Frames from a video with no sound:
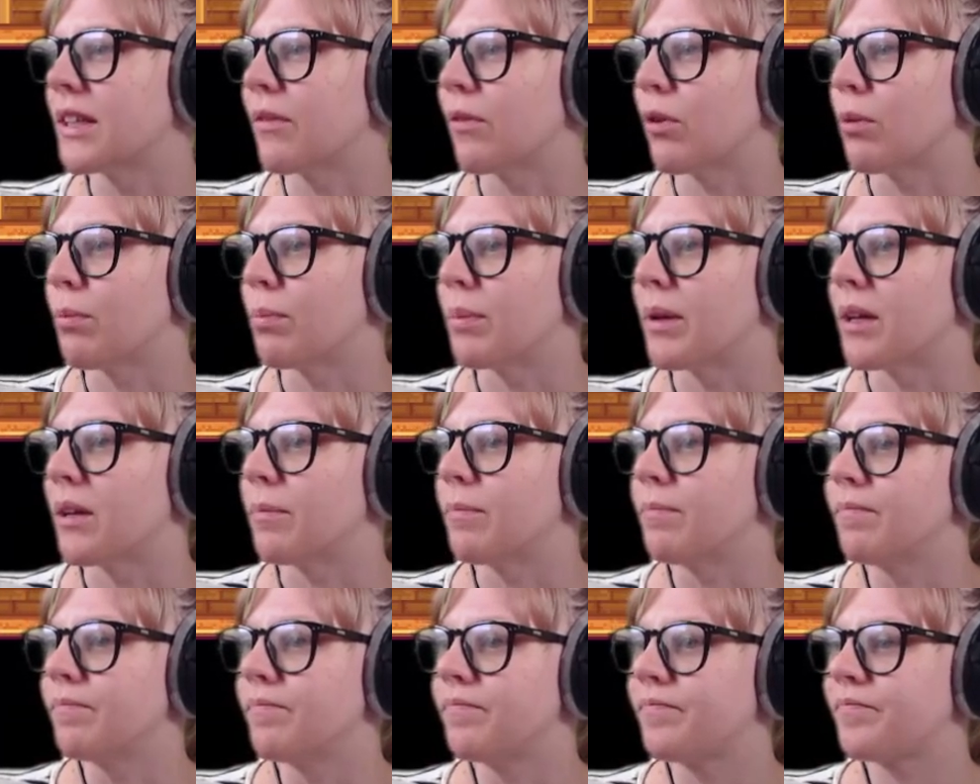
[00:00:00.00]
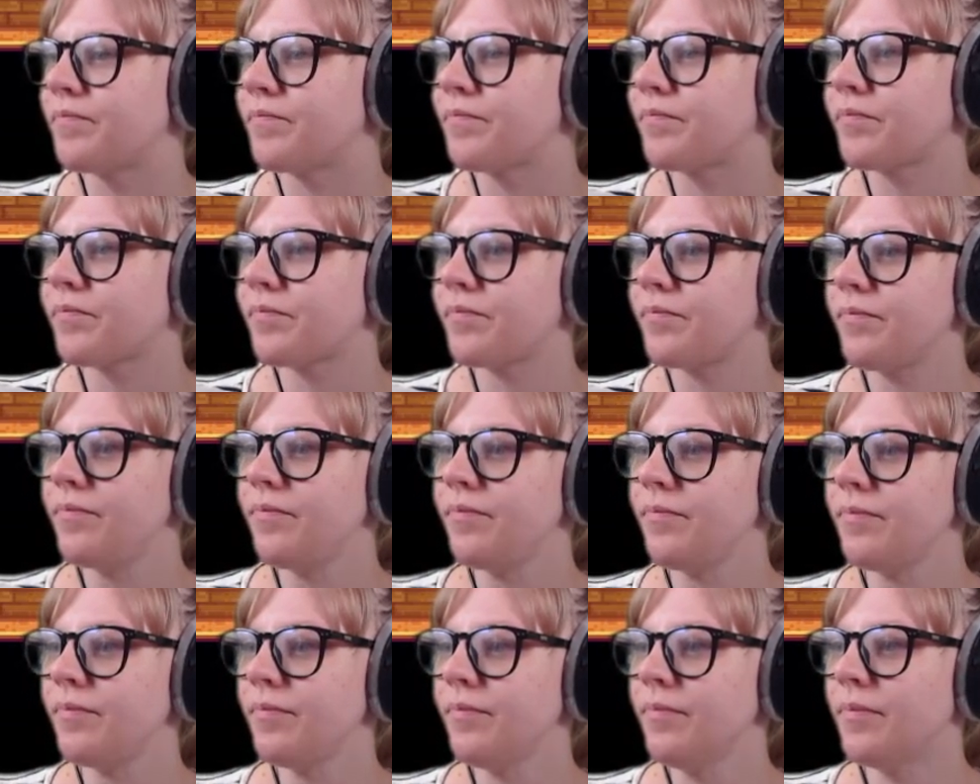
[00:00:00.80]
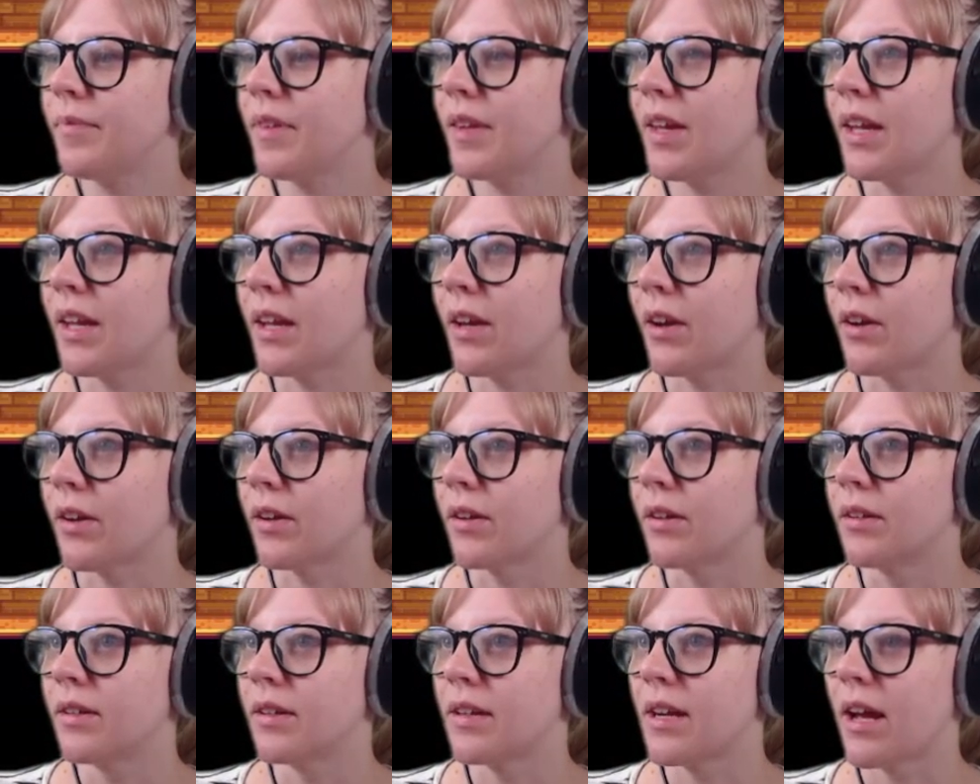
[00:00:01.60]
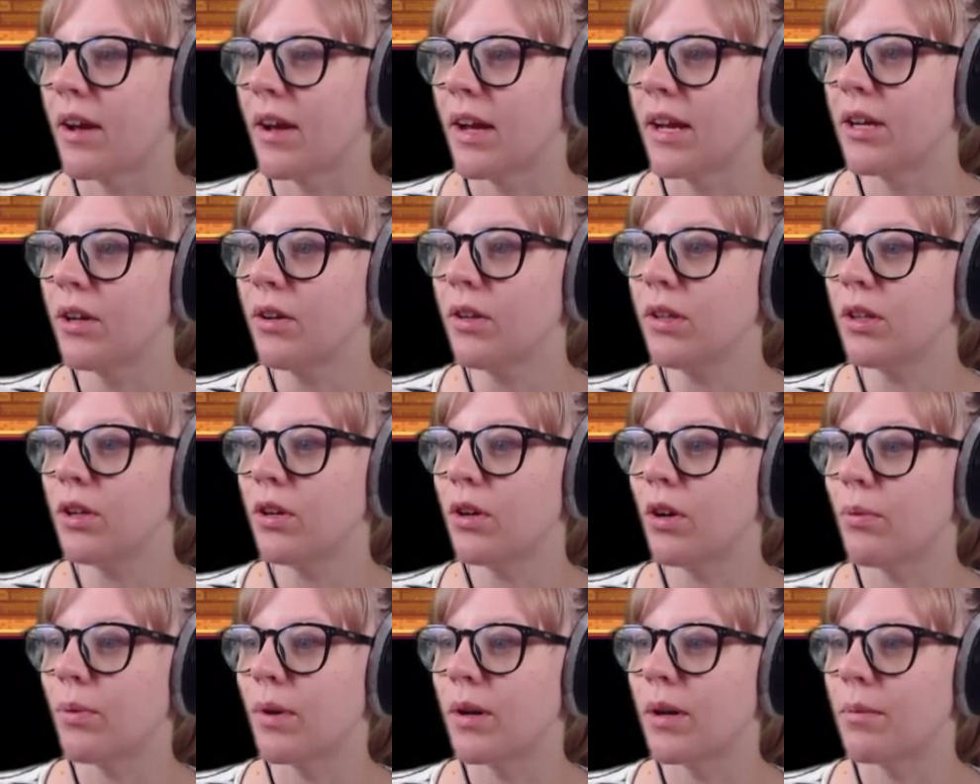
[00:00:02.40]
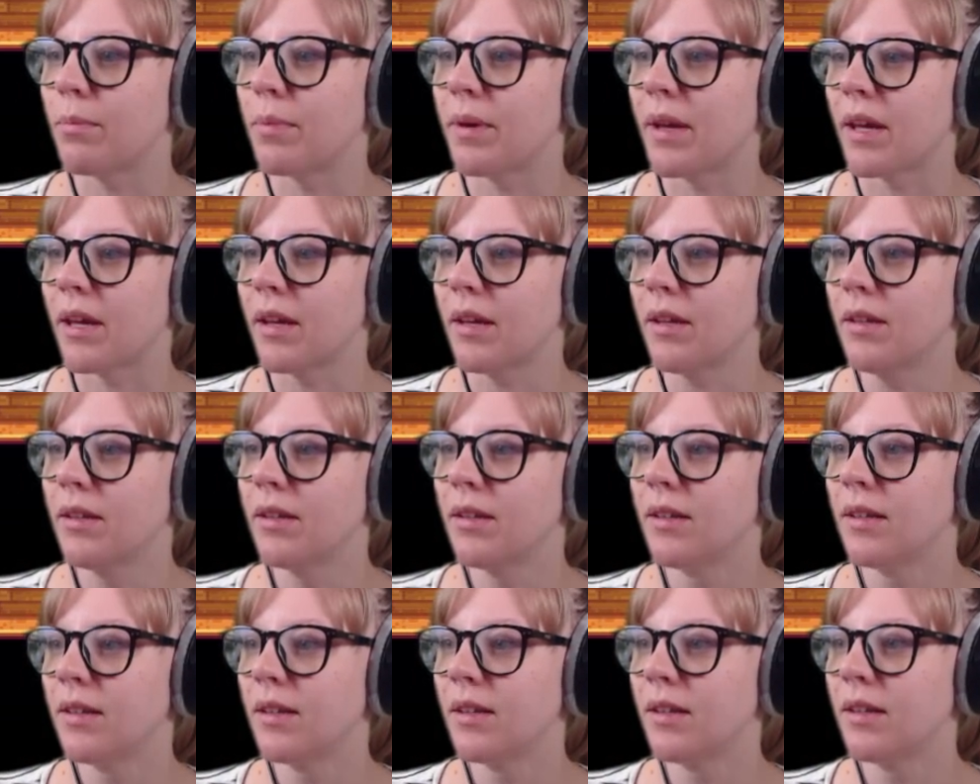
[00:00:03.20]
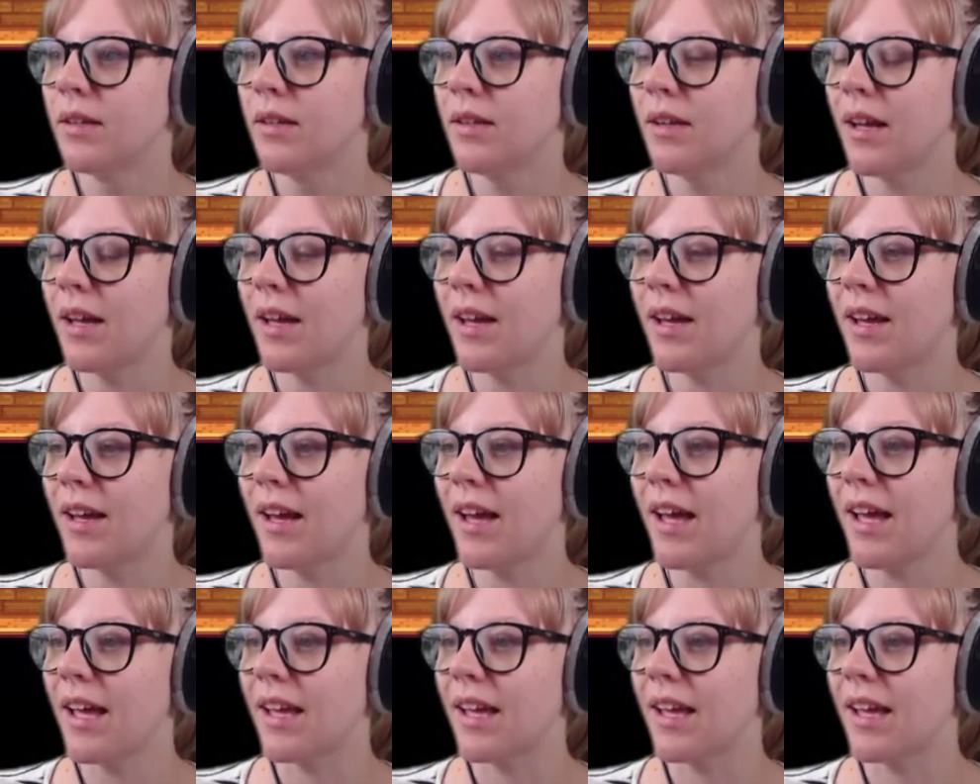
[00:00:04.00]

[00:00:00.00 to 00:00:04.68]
Let's give her a beer. There you go. Now, I know you don't want a beer. Uh,